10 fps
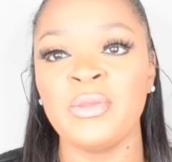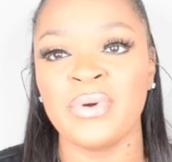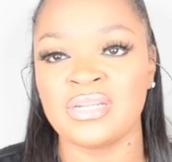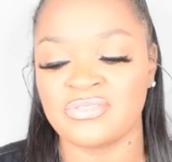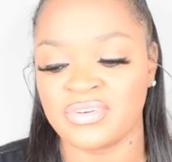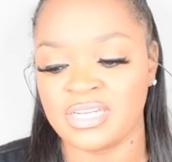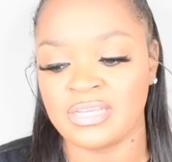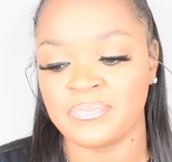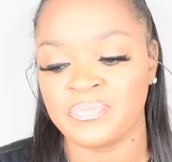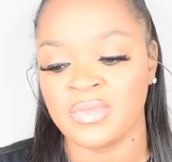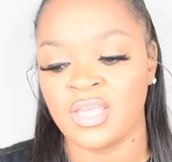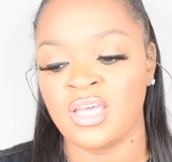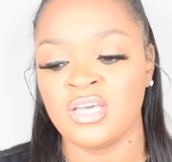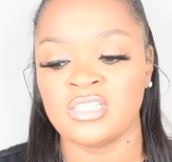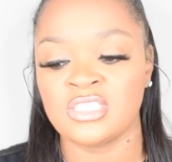but it's funny.
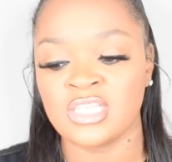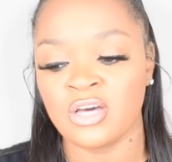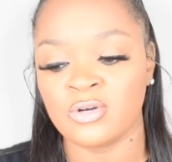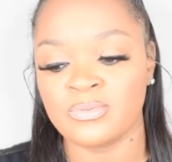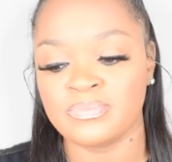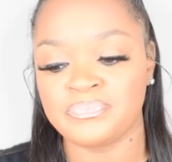So